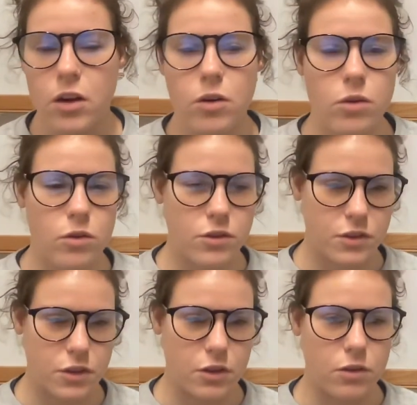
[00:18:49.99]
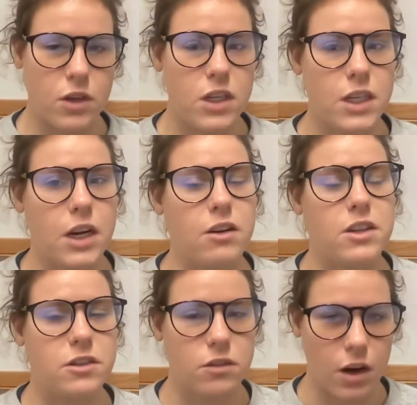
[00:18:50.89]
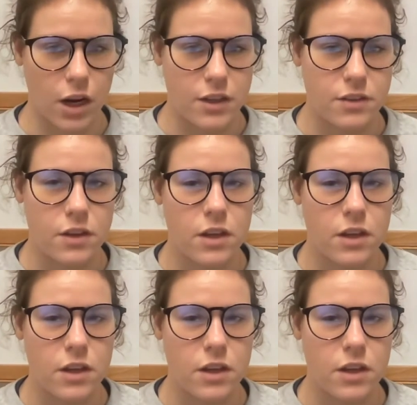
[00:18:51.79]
also characterized